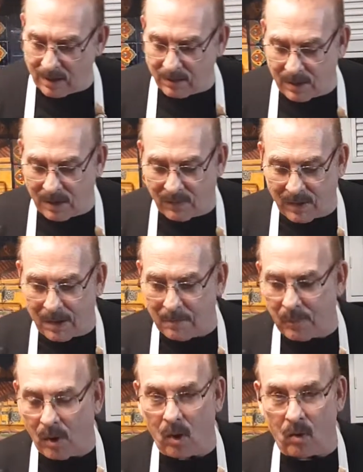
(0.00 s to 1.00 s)
Then I've got a
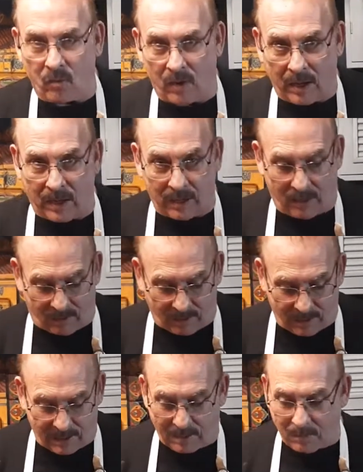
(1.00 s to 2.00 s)
bowl right here.
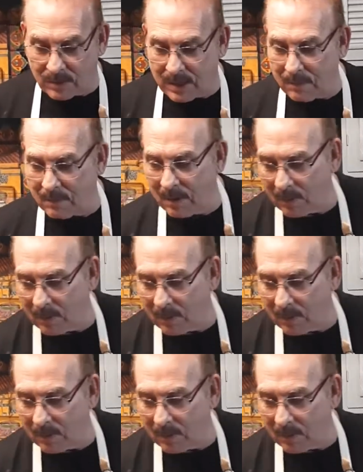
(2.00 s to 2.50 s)
And I'm going to take my